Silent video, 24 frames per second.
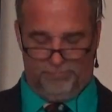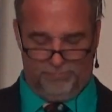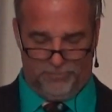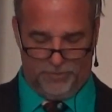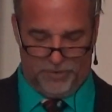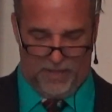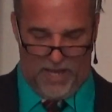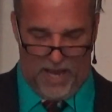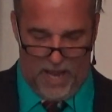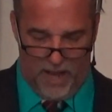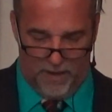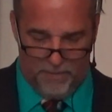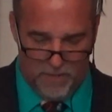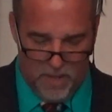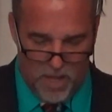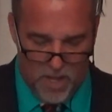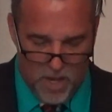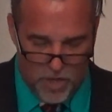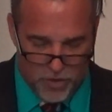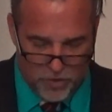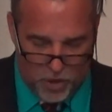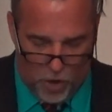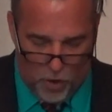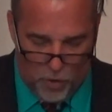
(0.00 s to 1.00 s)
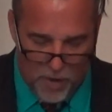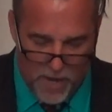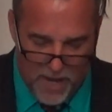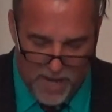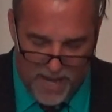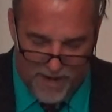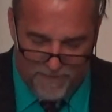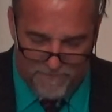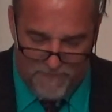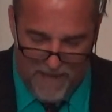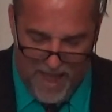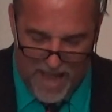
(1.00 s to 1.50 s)
Okay,
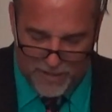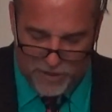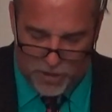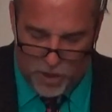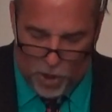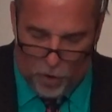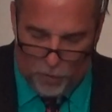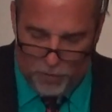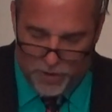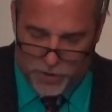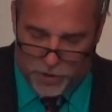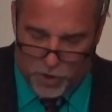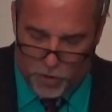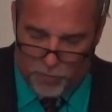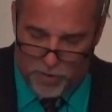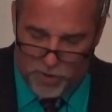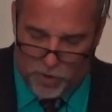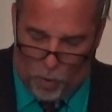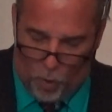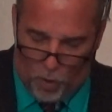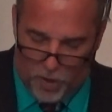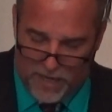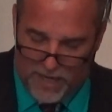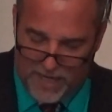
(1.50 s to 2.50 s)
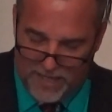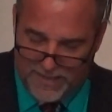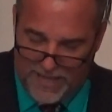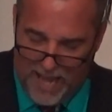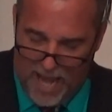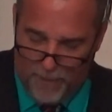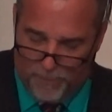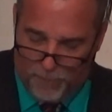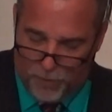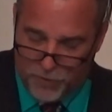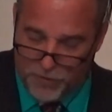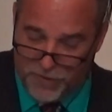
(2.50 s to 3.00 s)
so in fact, the only two recorded
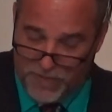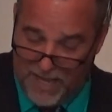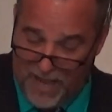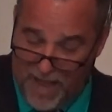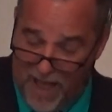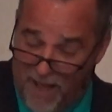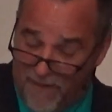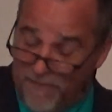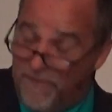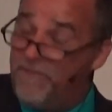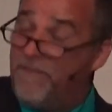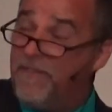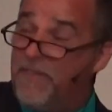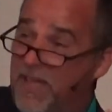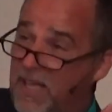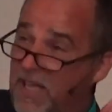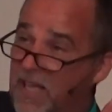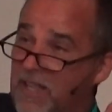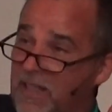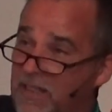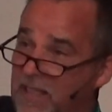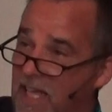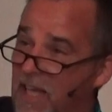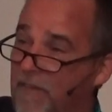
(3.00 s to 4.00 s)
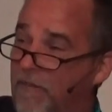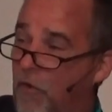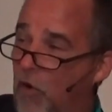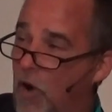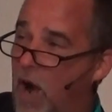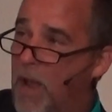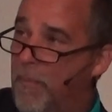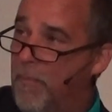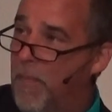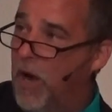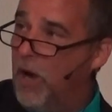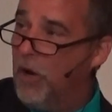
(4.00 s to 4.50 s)
examples of
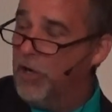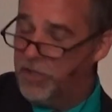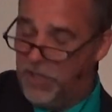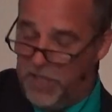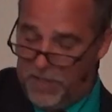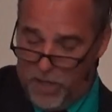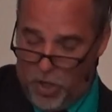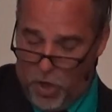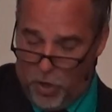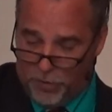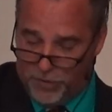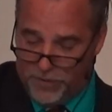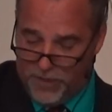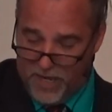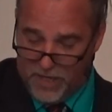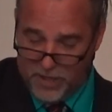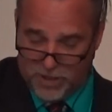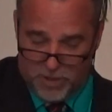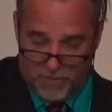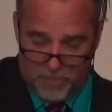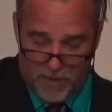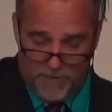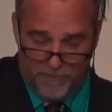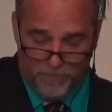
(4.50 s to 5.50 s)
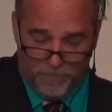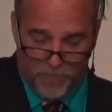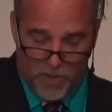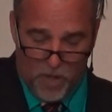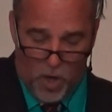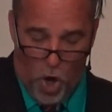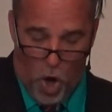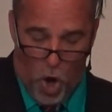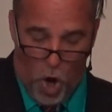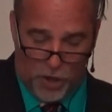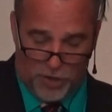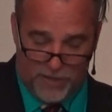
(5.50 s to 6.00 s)
levirate marriage in the Old Testament
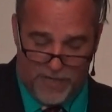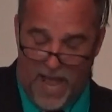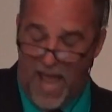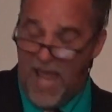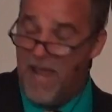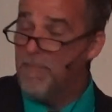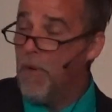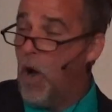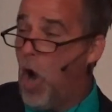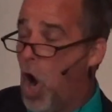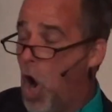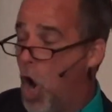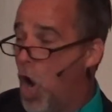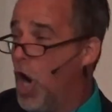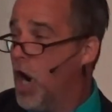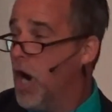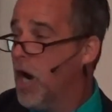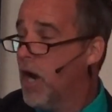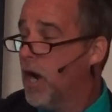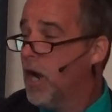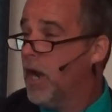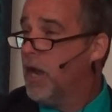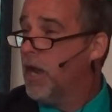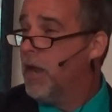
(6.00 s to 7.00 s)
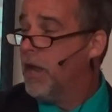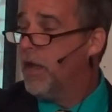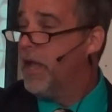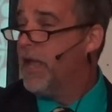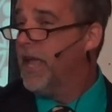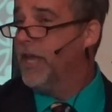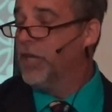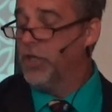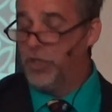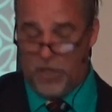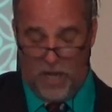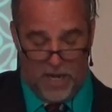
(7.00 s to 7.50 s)
are Tamar
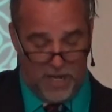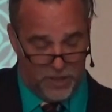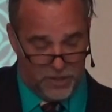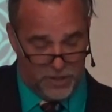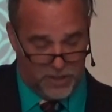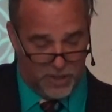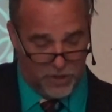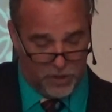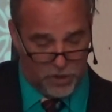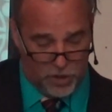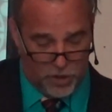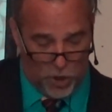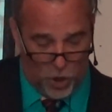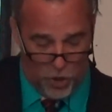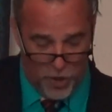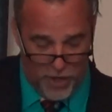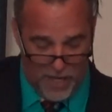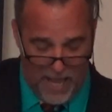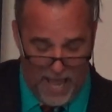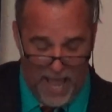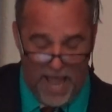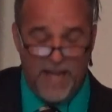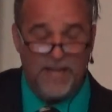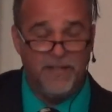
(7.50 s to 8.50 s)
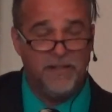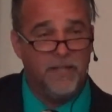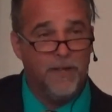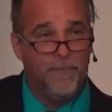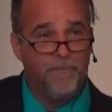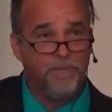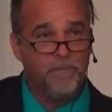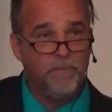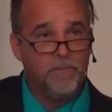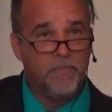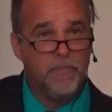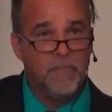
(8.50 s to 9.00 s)
in Genesis
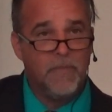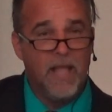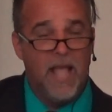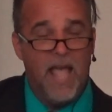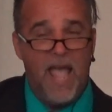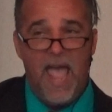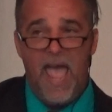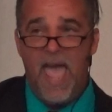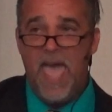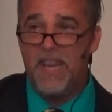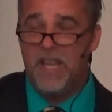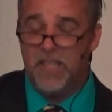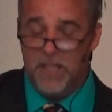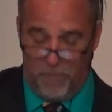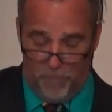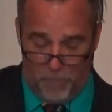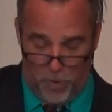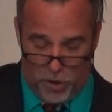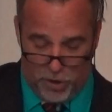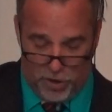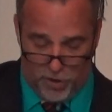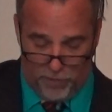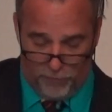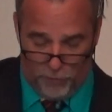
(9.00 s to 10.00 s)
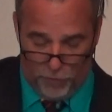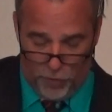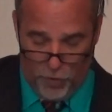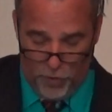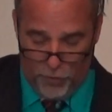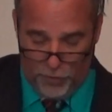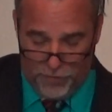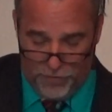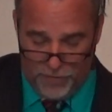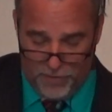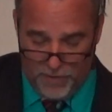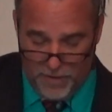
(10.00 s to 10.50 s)
38 and in the book of
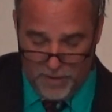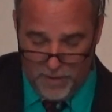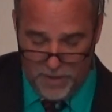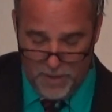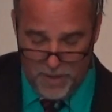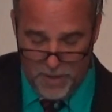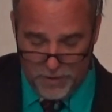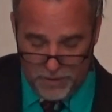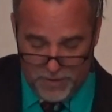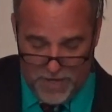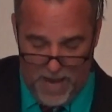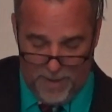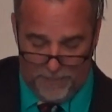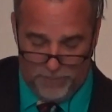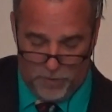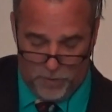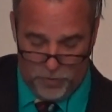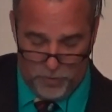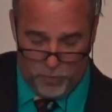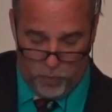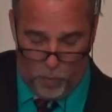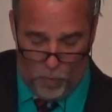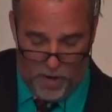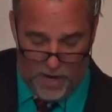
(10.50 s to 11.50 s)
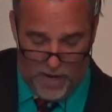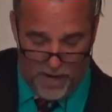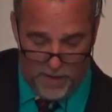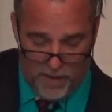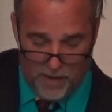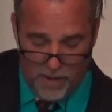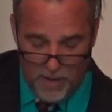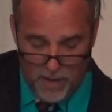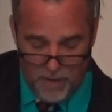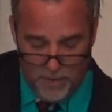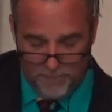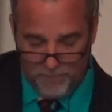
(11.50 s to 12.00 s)
Ruth. Chapters
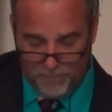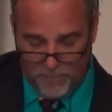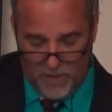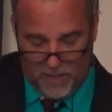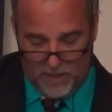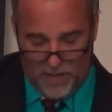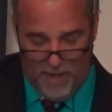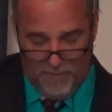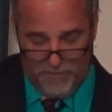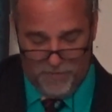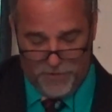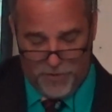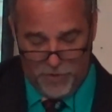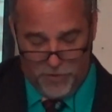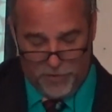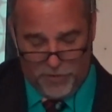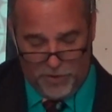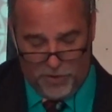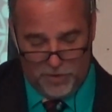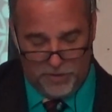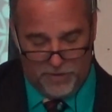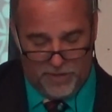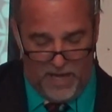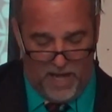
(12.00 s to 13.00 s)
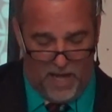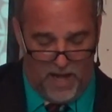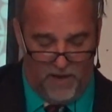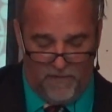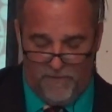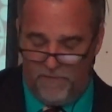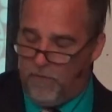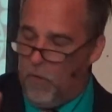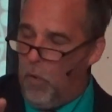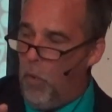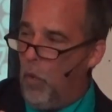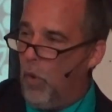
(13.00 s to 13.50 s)
1, 11 through 13,
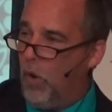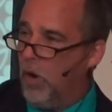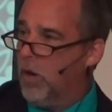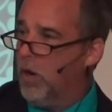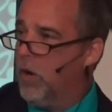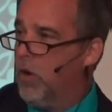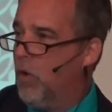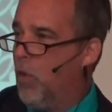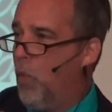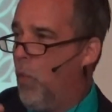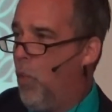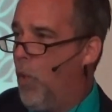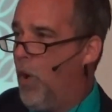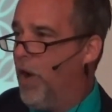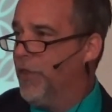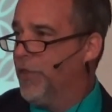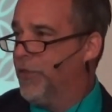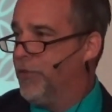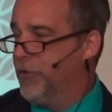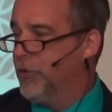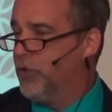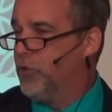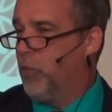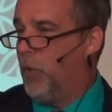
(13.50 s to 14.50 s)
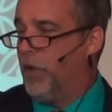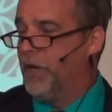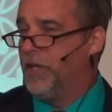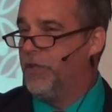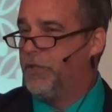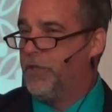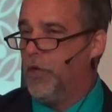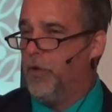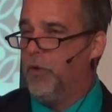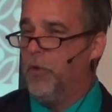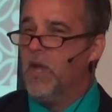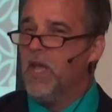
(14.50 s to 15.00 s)
and 4, 1 through
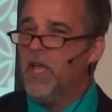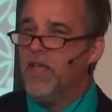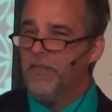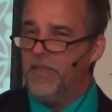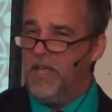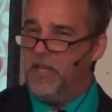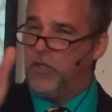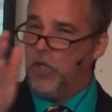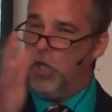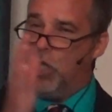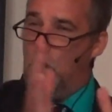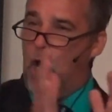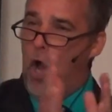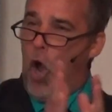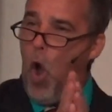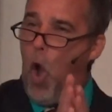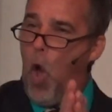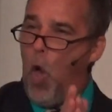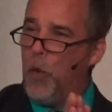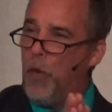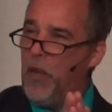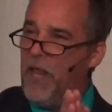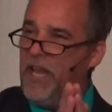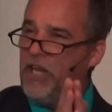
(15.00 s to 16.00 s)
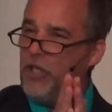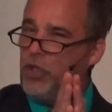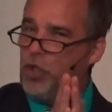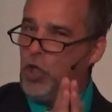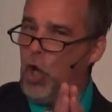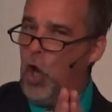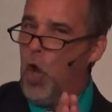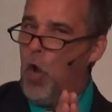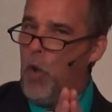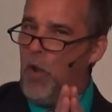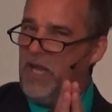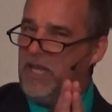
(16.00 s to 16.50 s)
22. These are the only
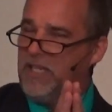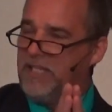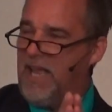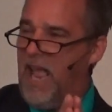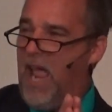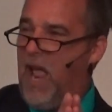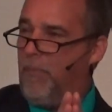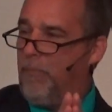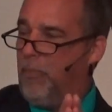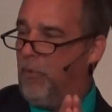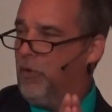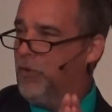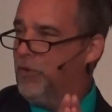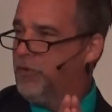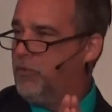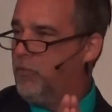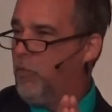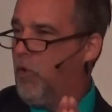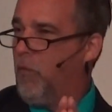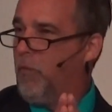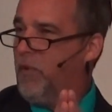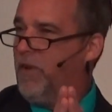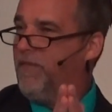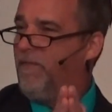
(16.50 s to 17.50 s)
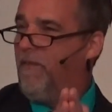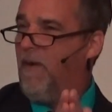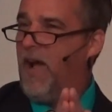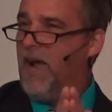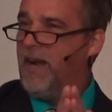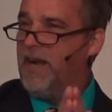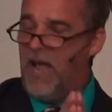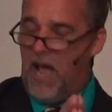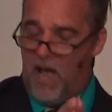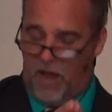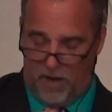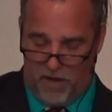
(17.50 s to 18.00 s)
two examples where we
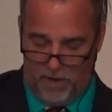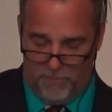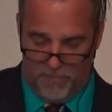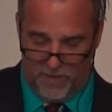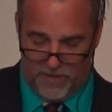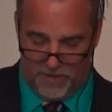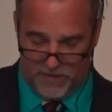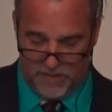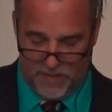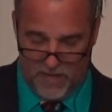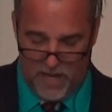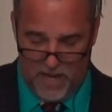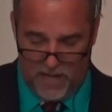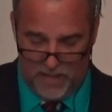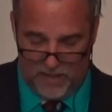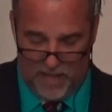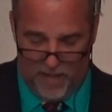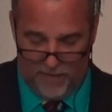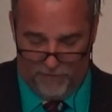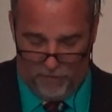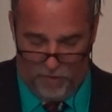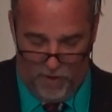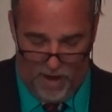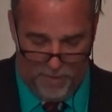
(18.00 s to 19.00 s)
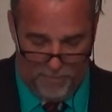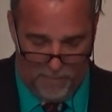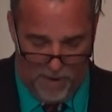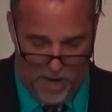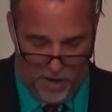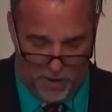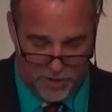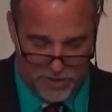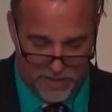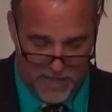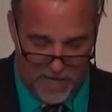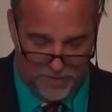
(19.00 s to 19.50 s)
find out of this levirate marriage.